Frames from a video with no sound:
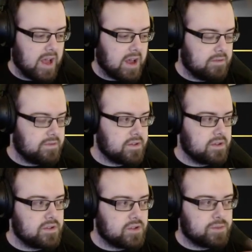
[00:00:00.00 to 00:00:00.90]
we
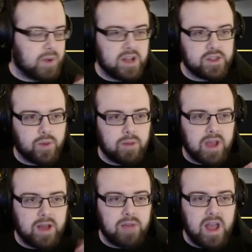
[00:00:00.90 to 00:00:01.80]
have, just behind the
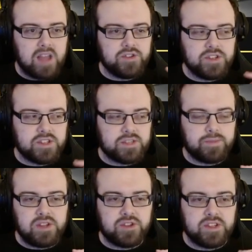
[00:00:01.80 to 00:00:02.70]
webcam, engine,
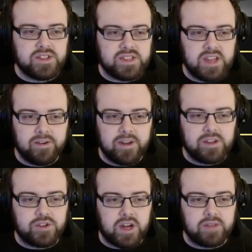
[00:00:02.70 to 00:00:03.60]
suspension,
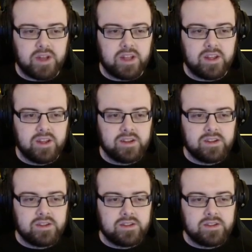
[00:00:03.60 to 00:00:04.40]
steering, drivetrain,